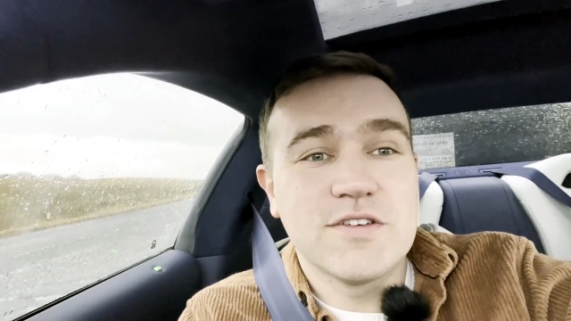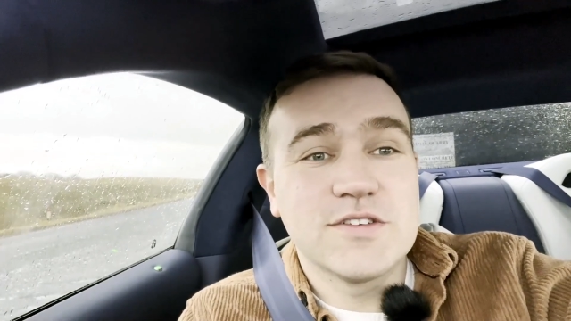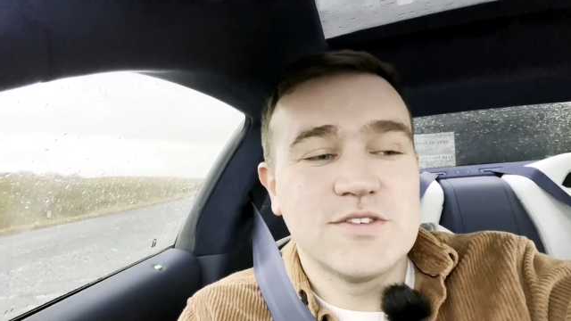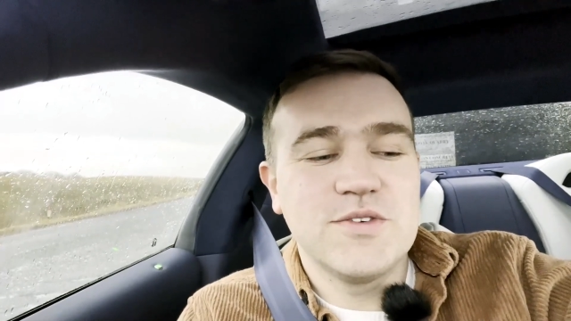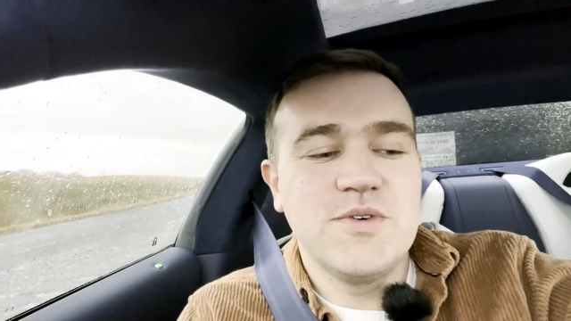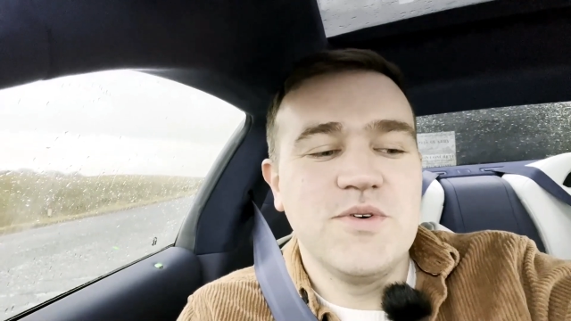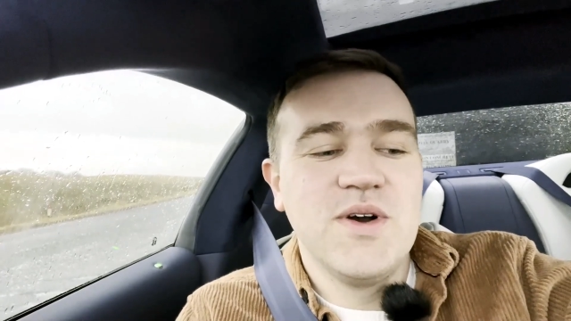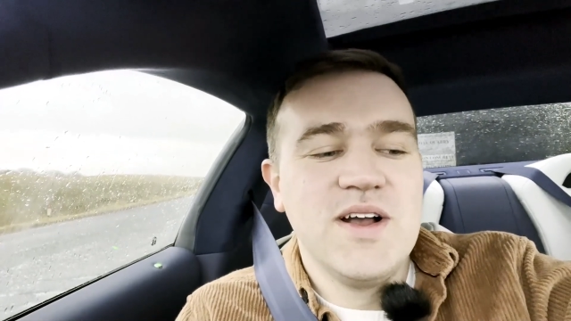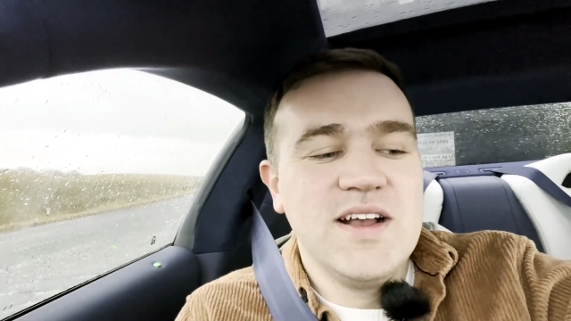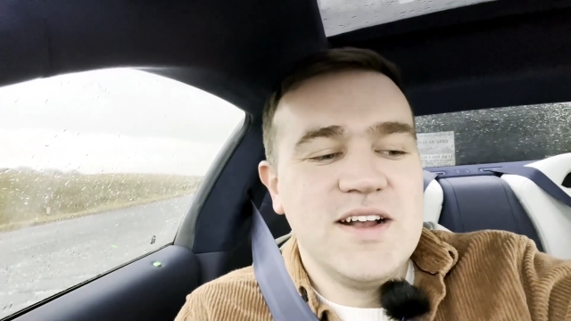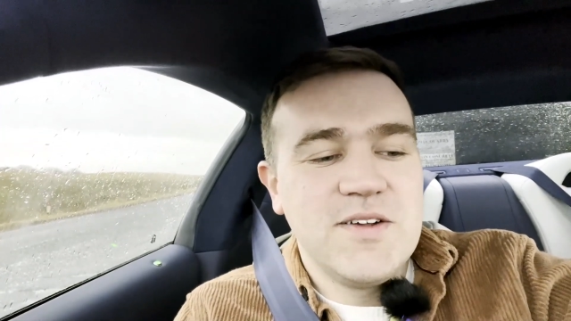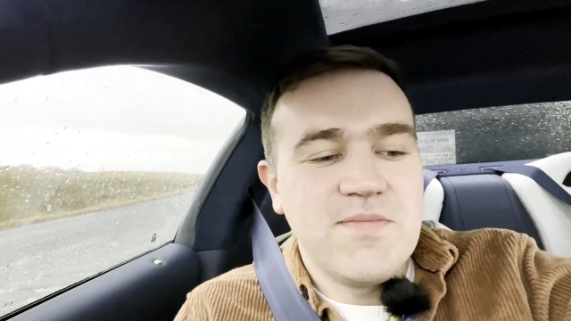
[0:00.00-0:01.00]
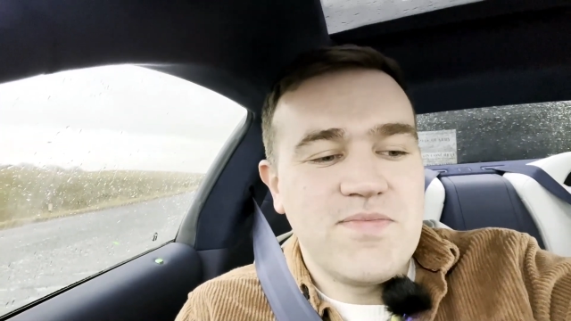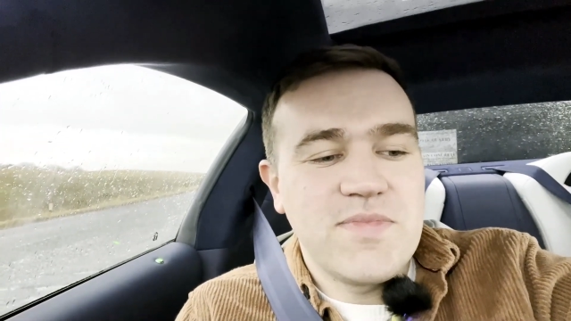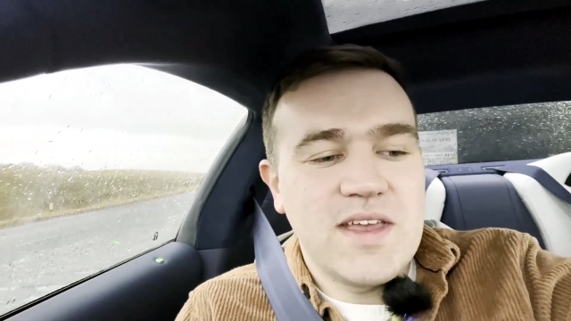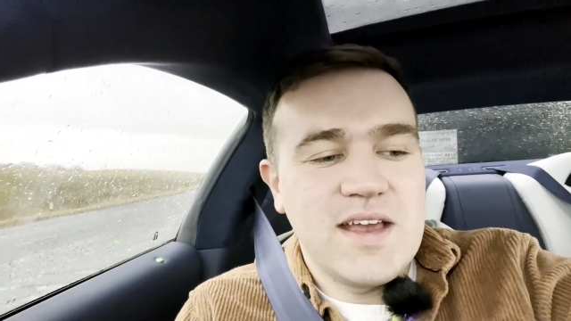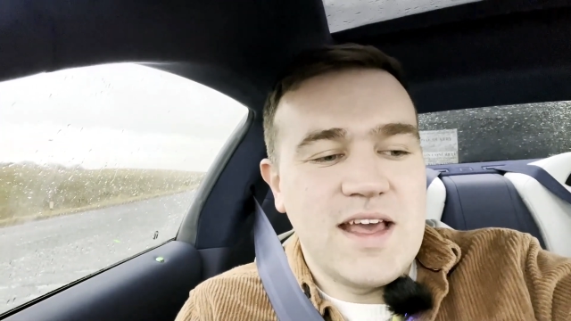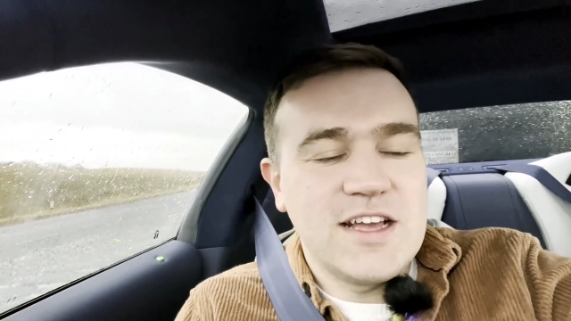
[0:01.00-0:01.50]
So
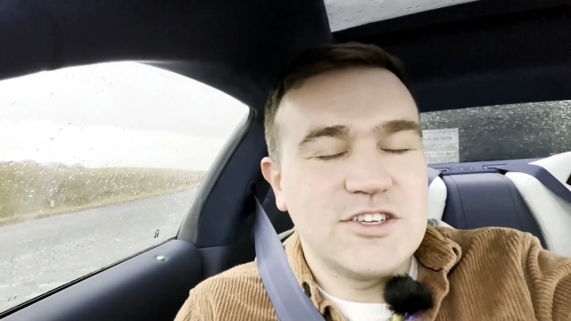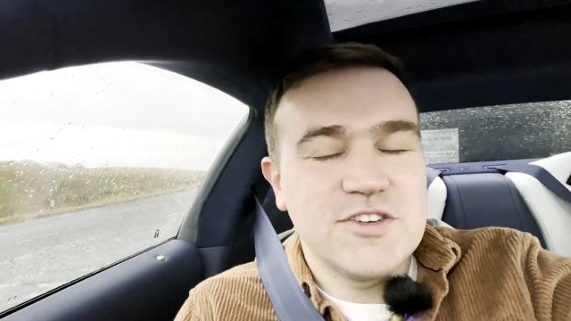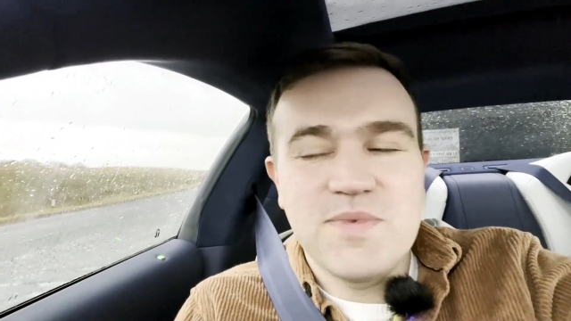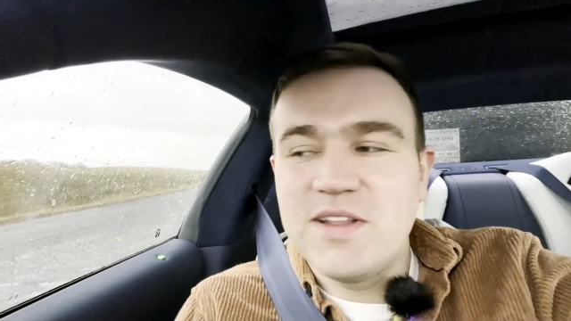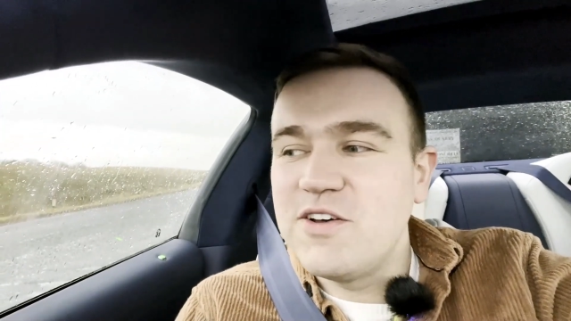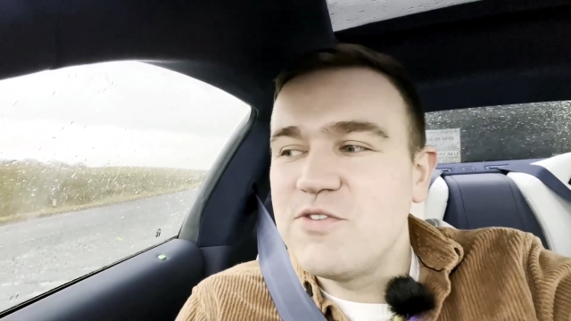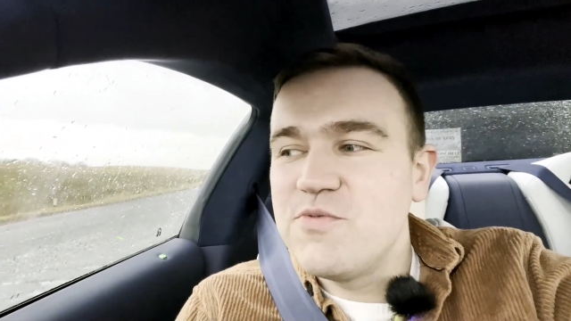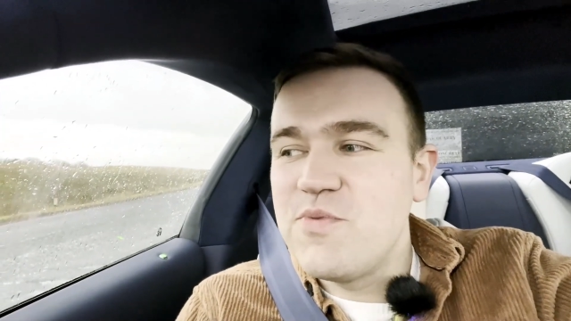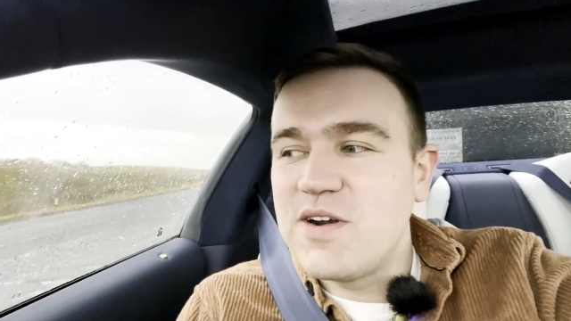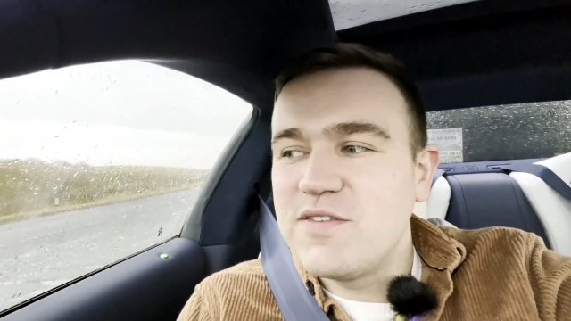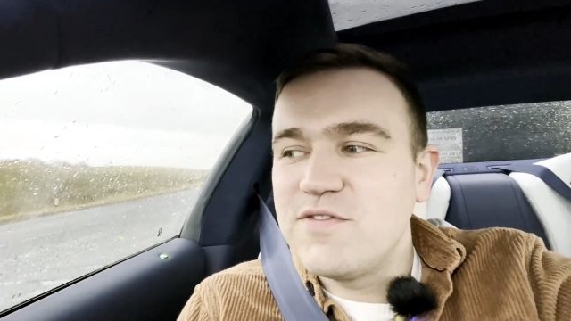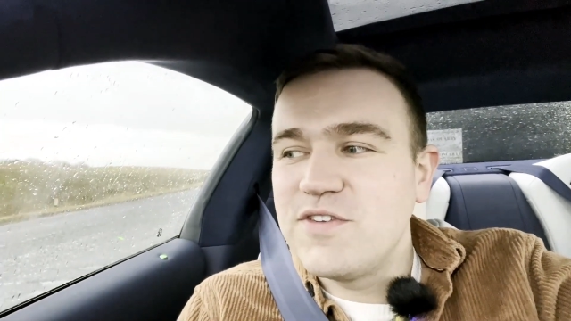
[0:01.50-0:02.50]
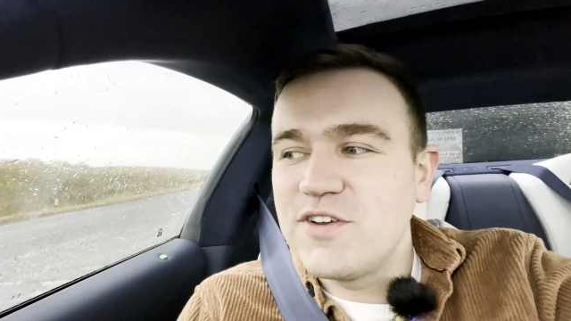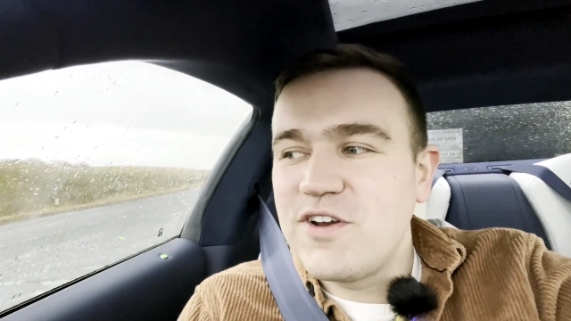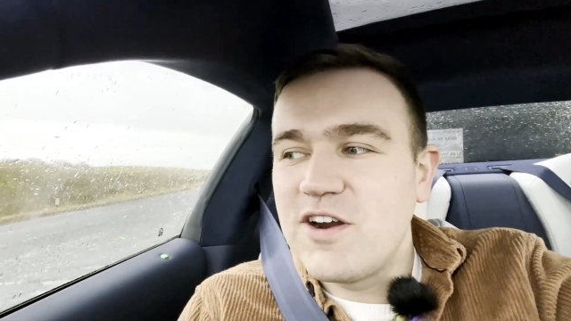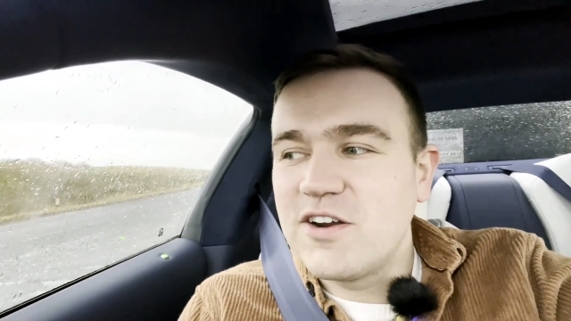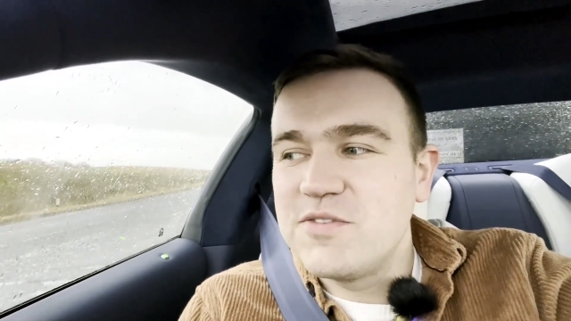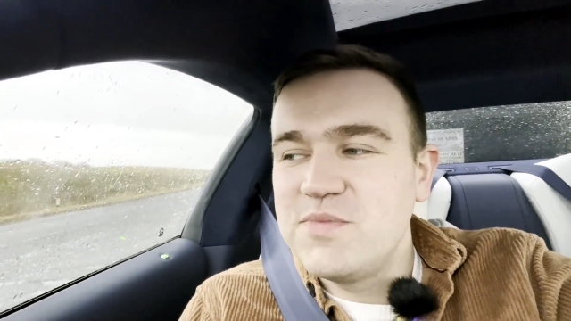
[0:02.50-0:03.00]
that's just my little word for the
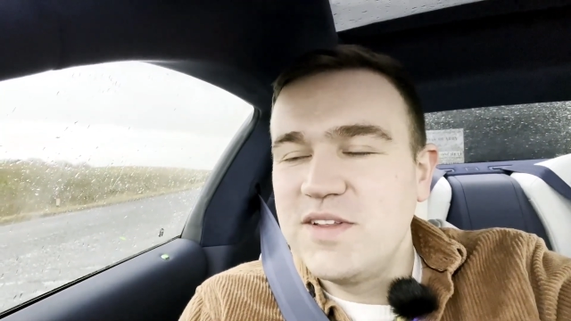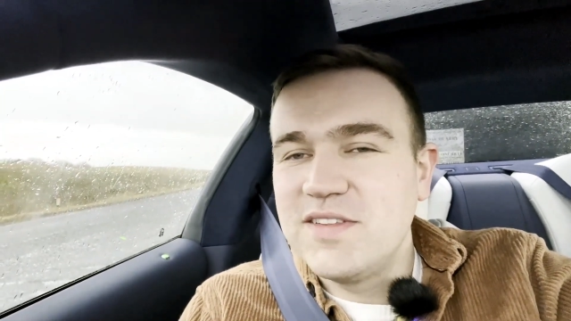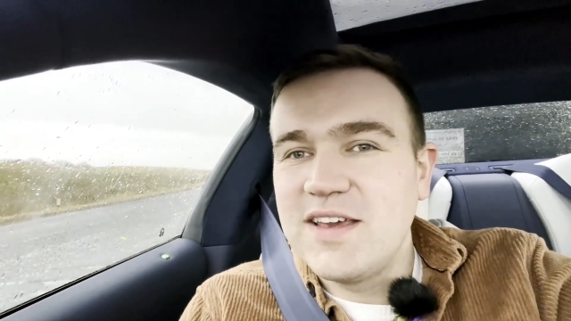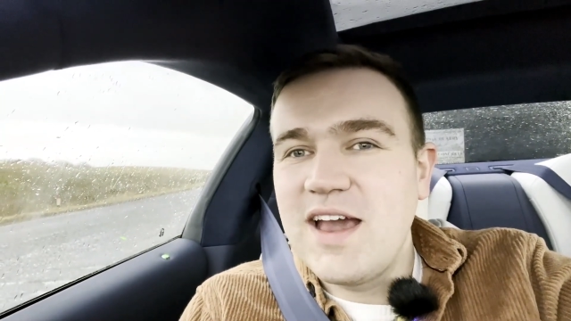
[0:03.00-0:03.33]
car community.